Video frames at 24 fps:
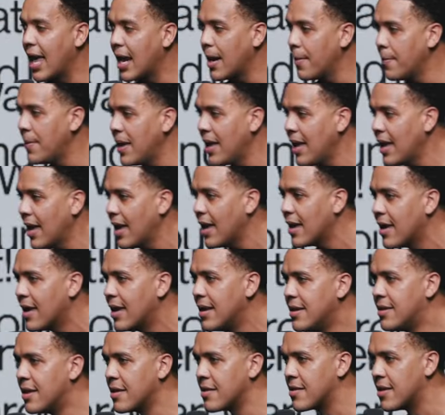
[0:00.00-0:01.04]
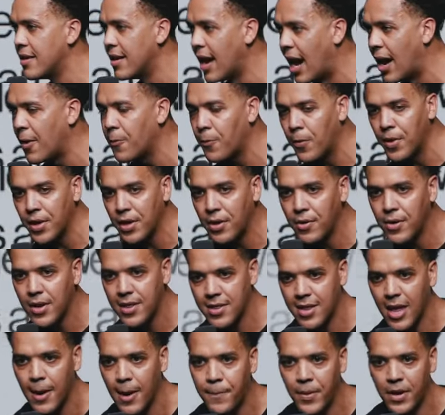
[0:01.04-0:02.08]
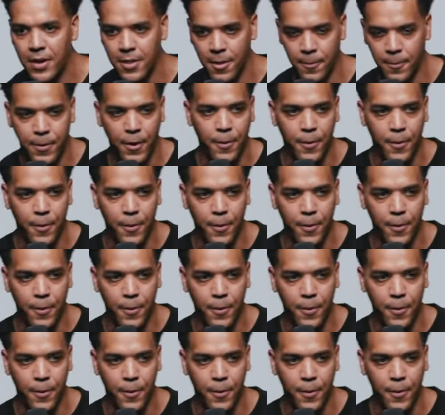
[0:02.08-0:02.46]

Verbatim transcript: enemy does not want you to step into the